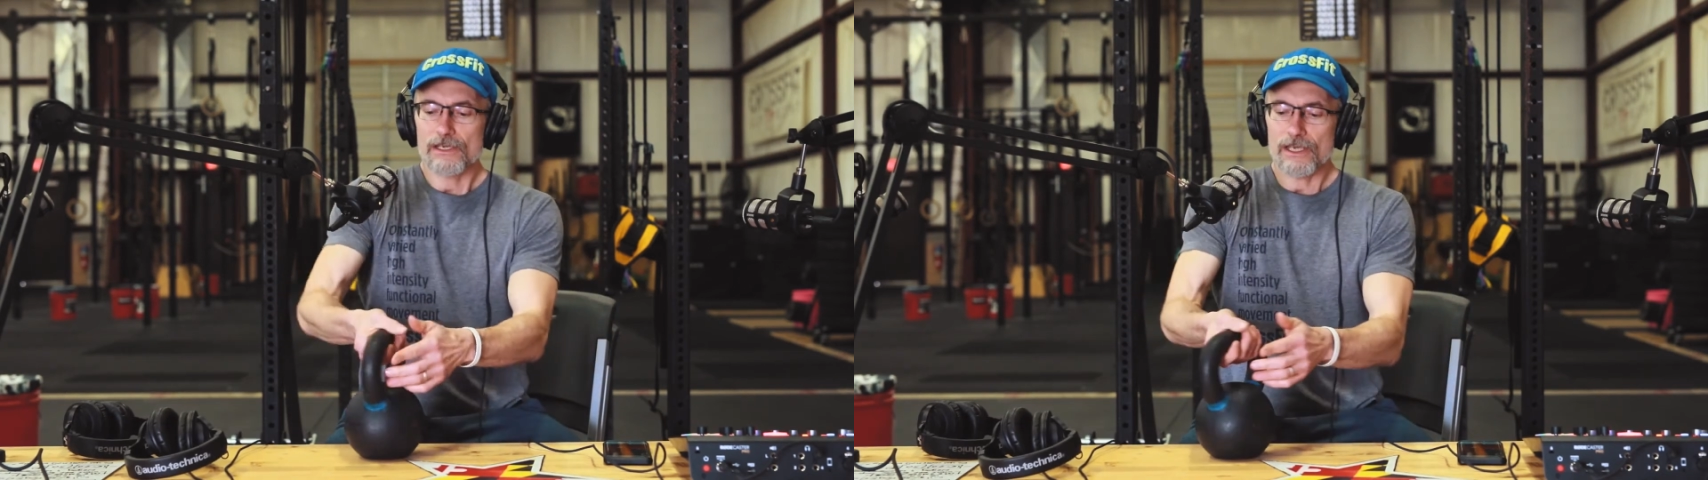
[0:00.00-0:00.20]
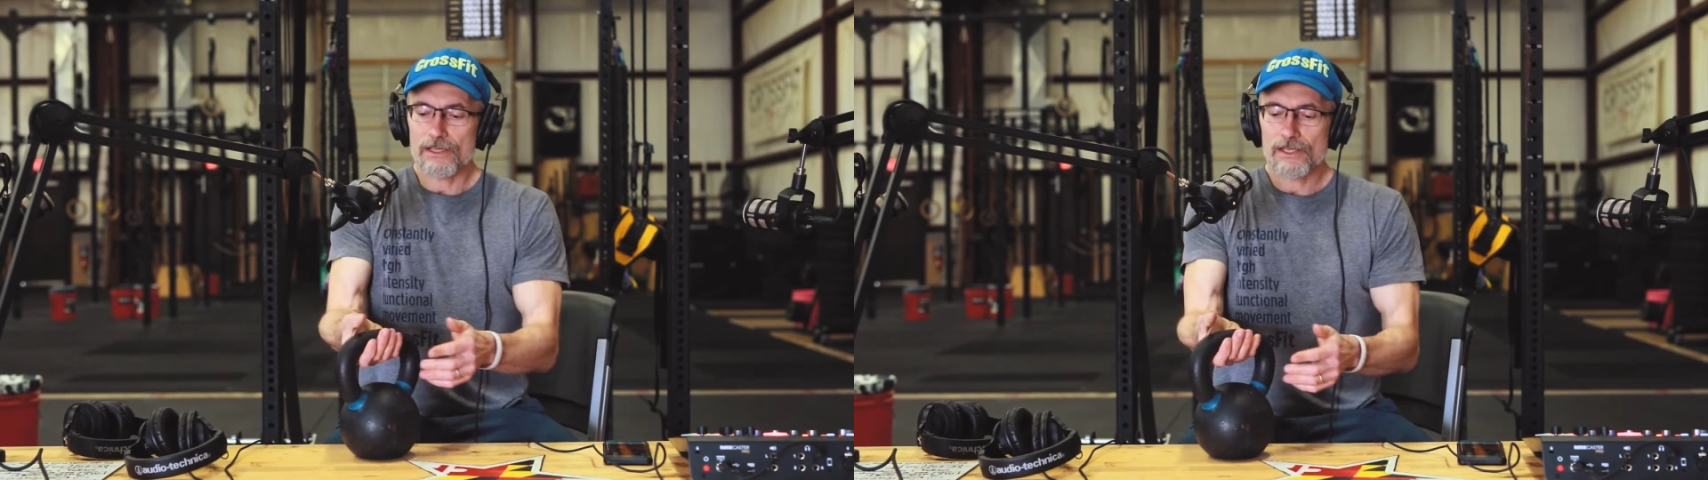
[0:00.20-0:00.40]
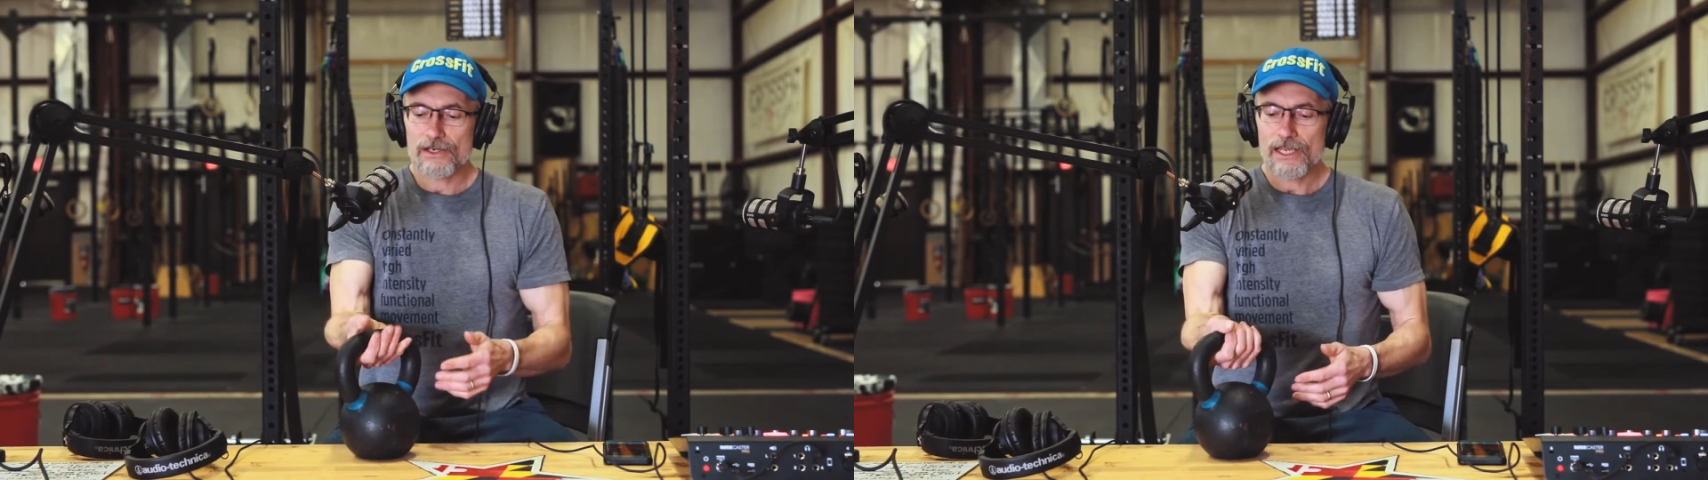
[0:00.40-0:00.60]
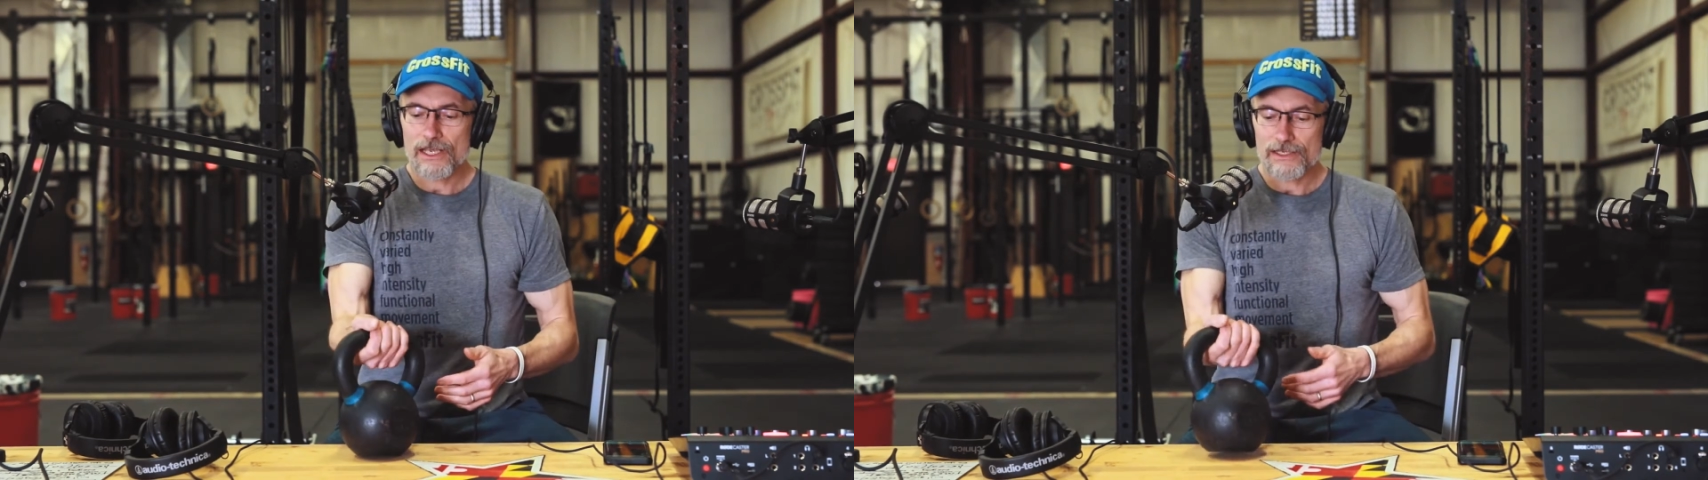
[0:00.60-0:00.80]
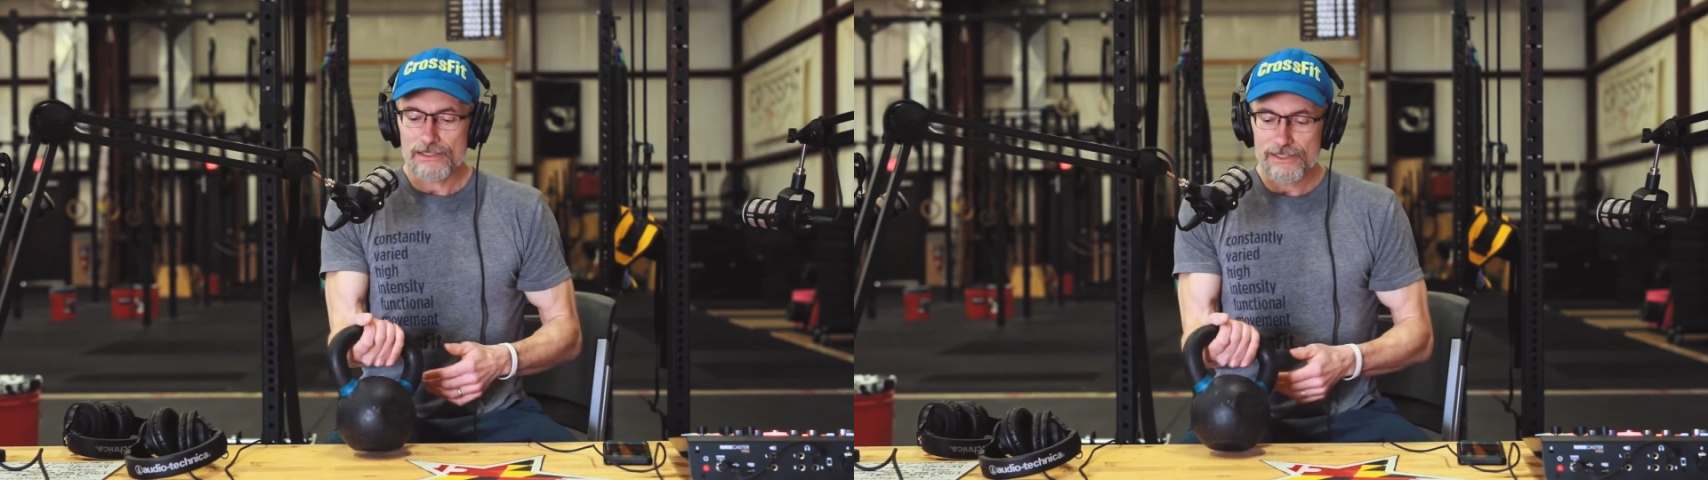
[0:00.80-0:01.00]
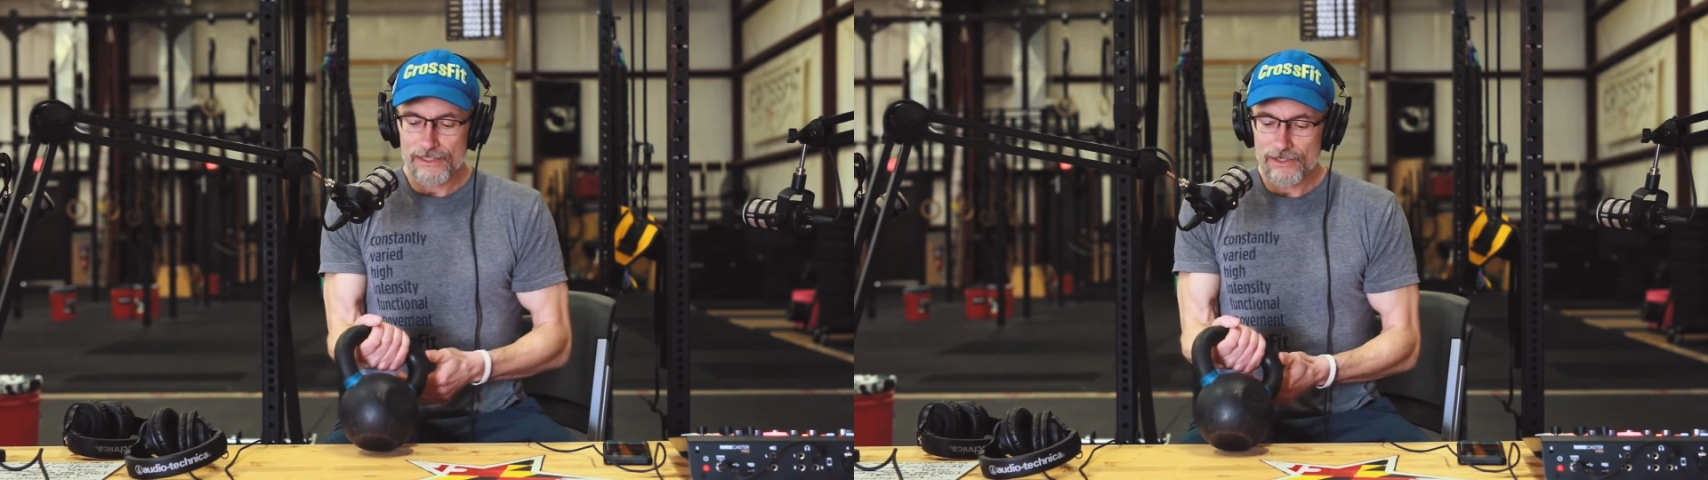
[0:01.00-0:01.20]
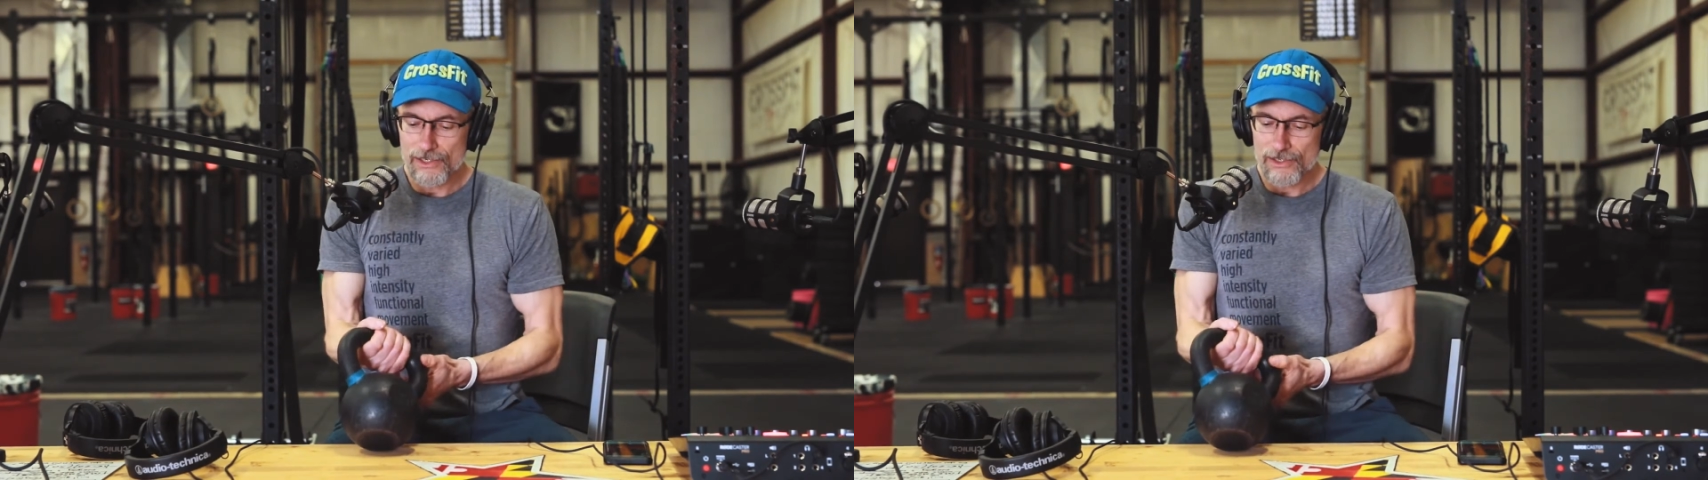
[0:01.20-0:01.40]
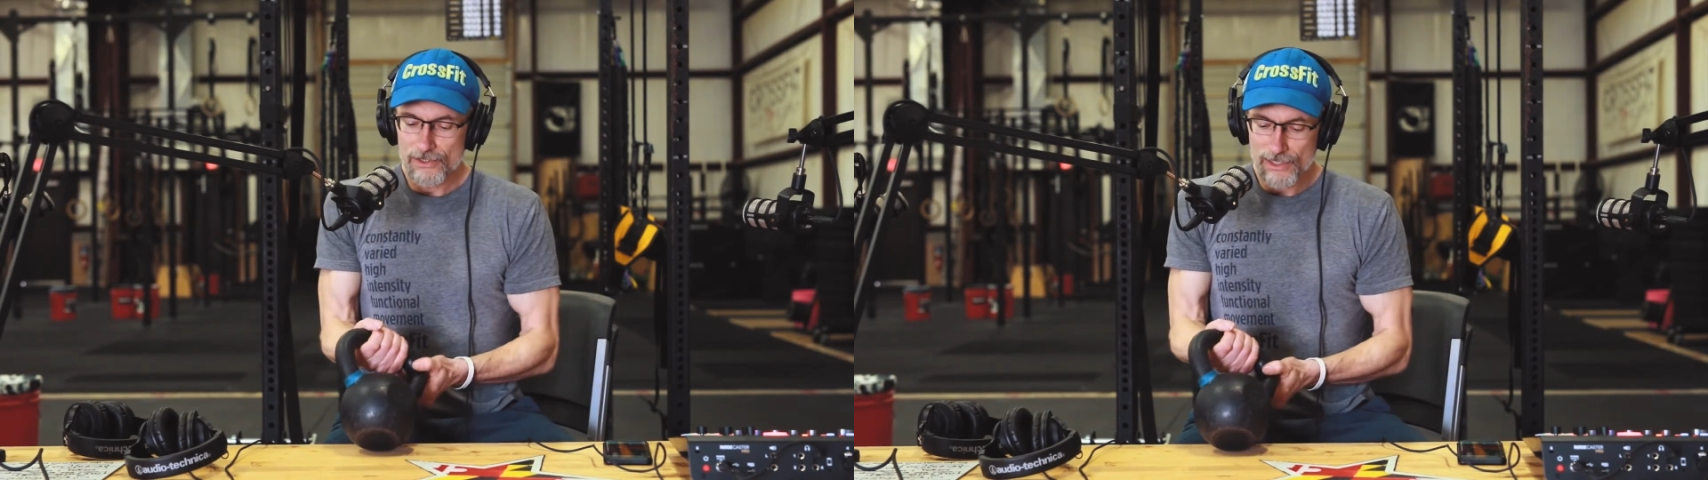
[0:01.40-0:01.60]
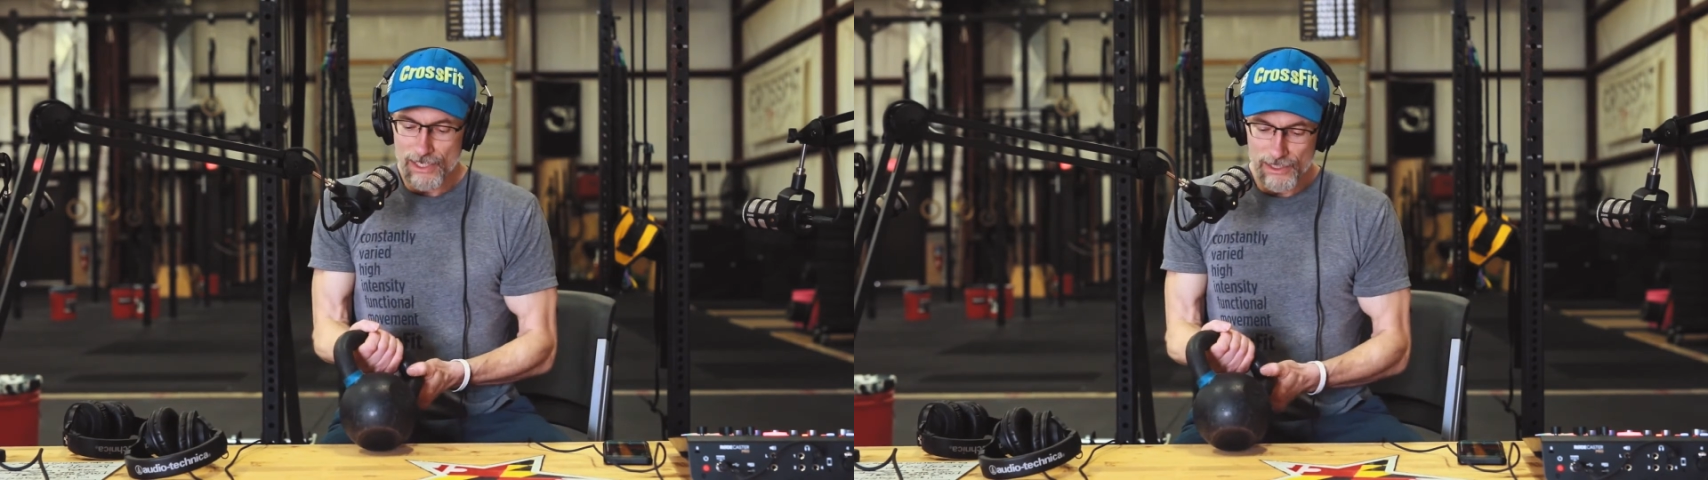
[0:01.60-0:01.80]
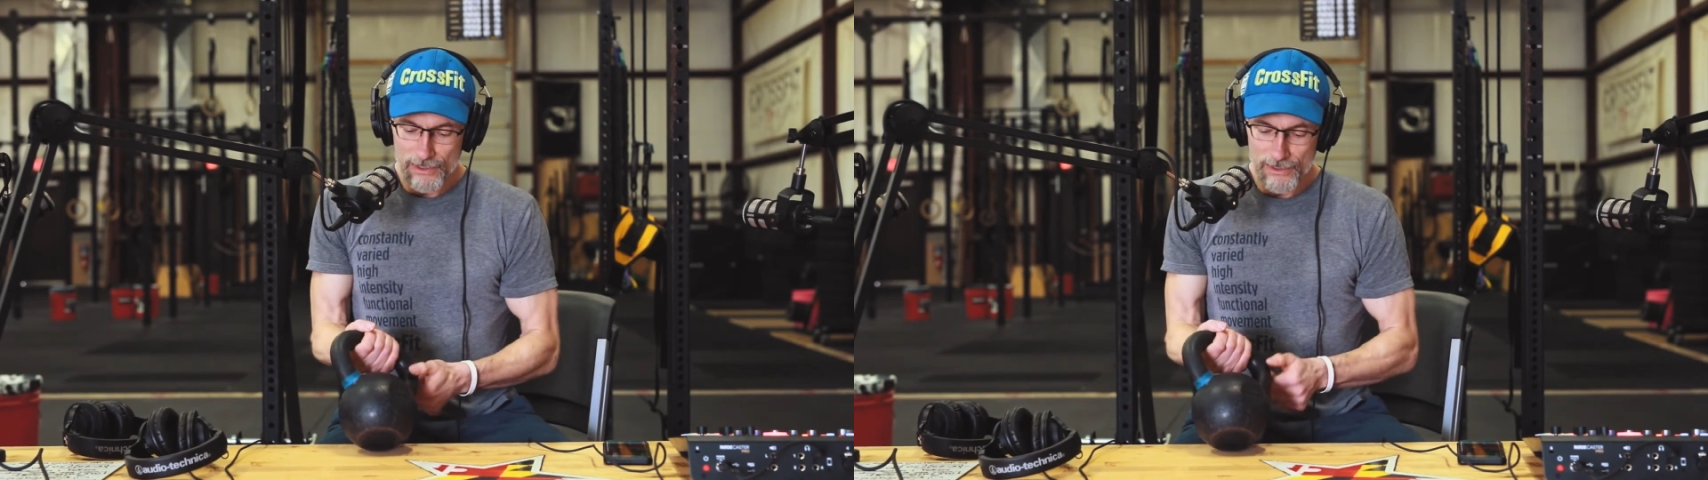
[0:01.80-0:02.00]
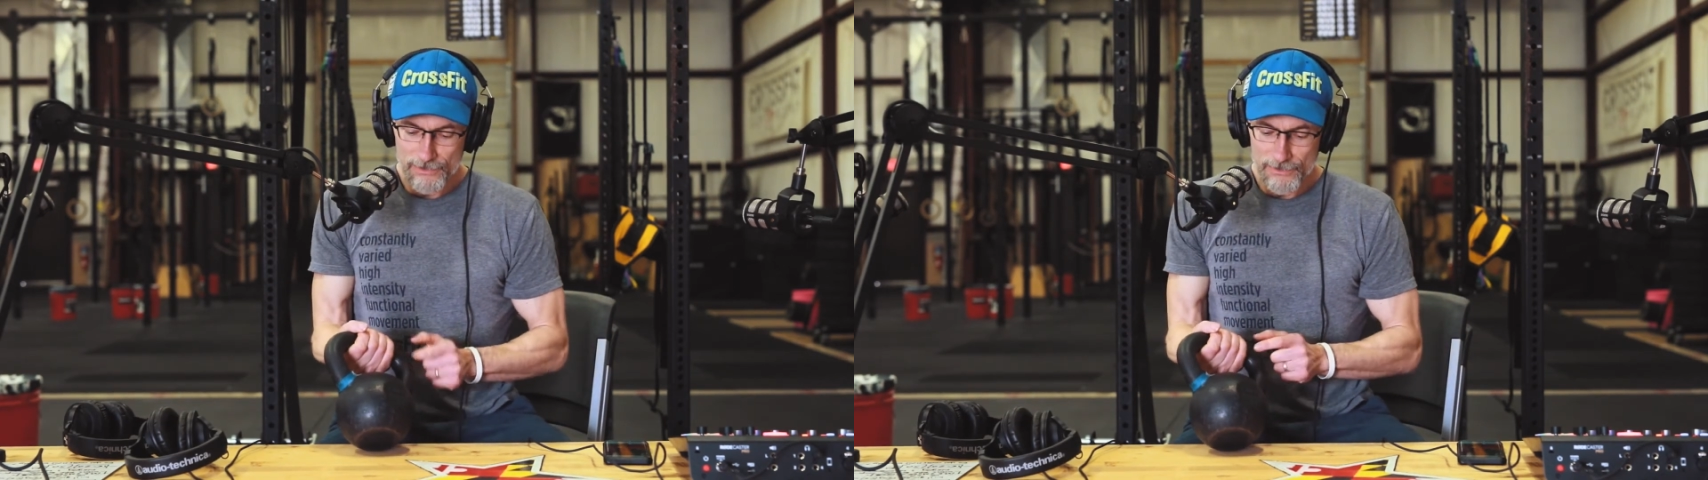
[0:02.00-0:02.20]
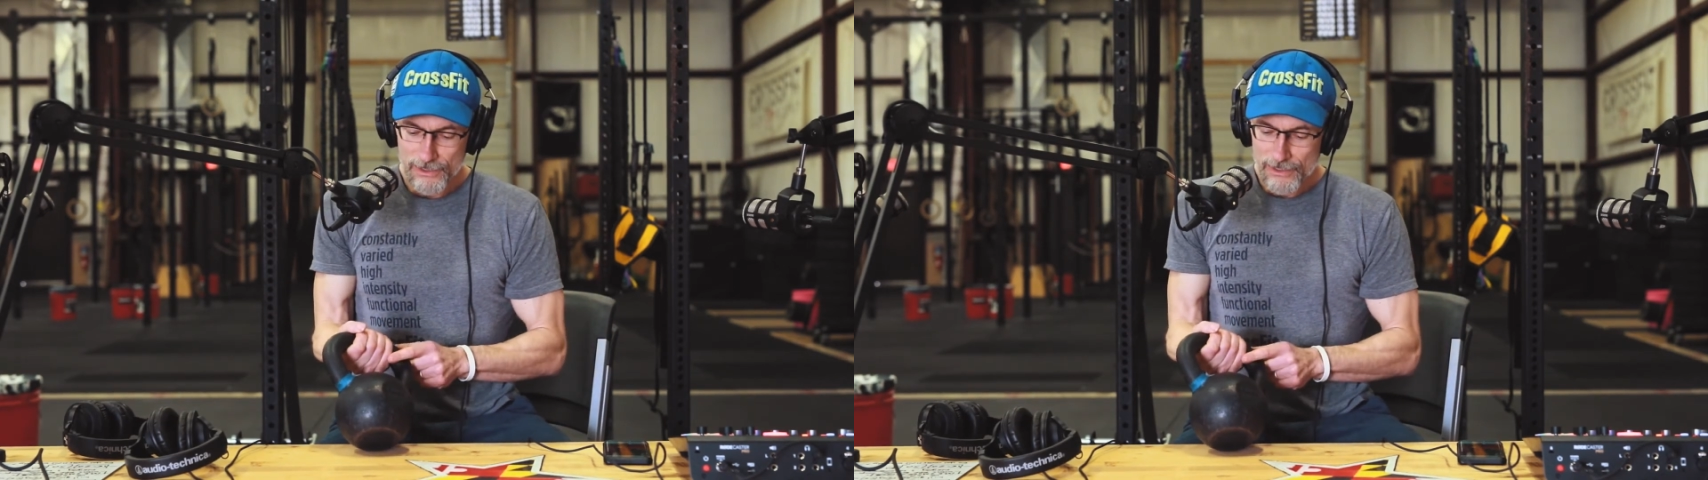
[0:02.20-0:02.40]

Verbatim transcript: in their hands. They're uh,